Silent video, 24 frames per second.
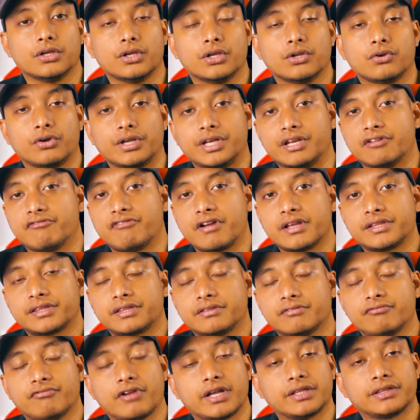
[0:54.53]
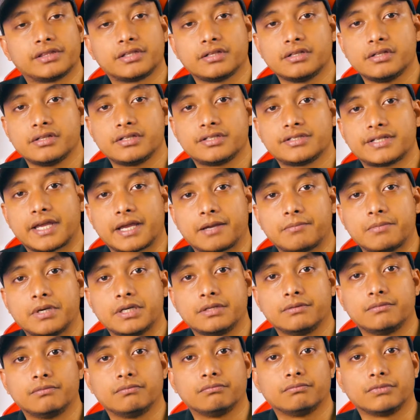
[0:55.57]
In the rental
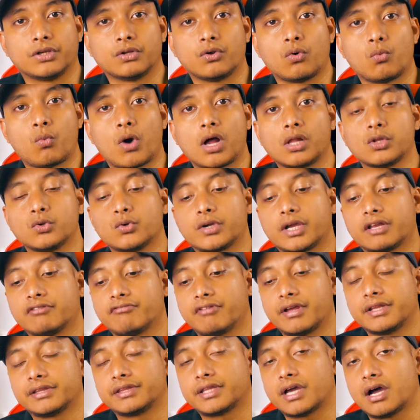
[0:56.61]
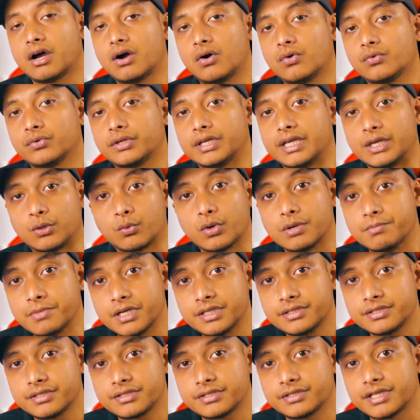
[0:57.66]
segment, while you can rent out
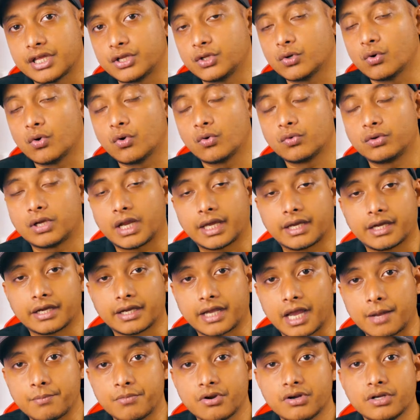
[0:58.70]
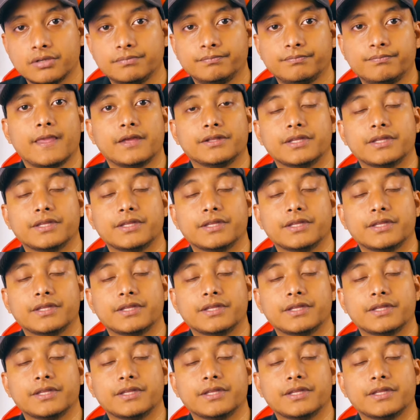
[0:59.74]
equipments that you own like a camera,